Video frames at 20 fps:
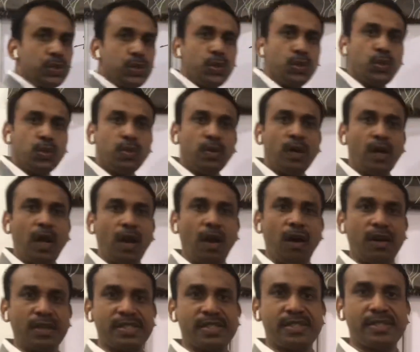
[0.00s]
2
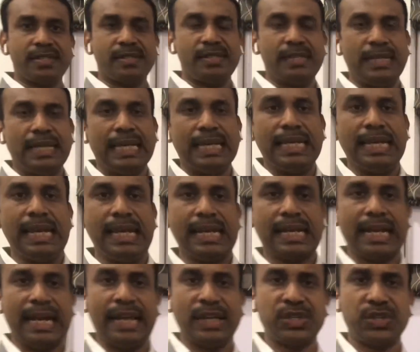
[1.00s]
laws in
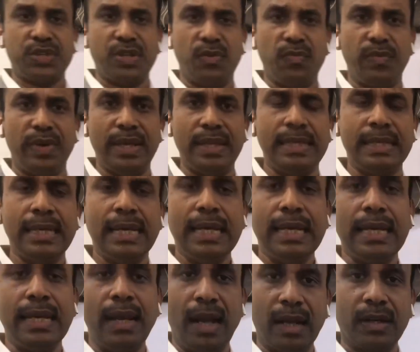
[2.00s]
connection with
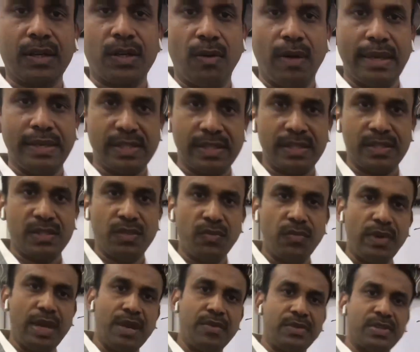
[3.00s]
electrolysis.
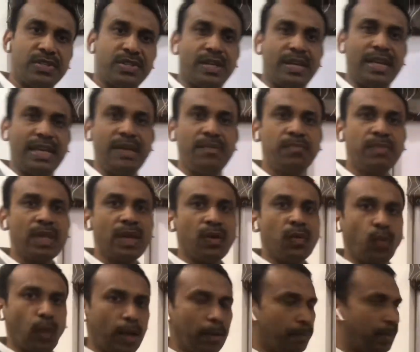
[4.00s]
We have to study
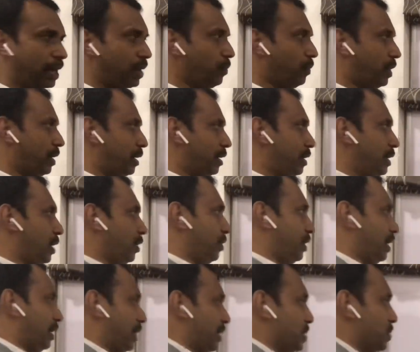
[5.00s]
one by one. Now
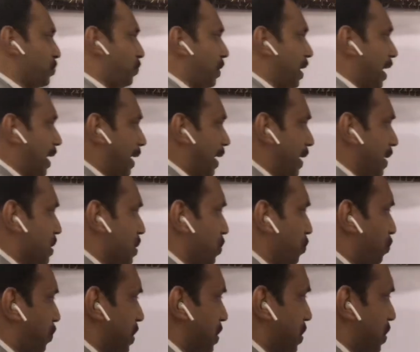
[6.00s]
here is
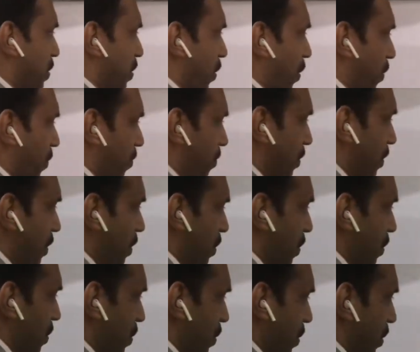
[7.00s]
Faraday's first law.
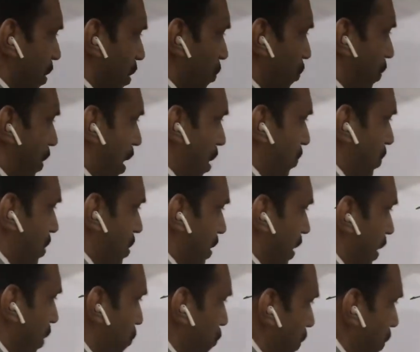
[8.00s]
Now we have to study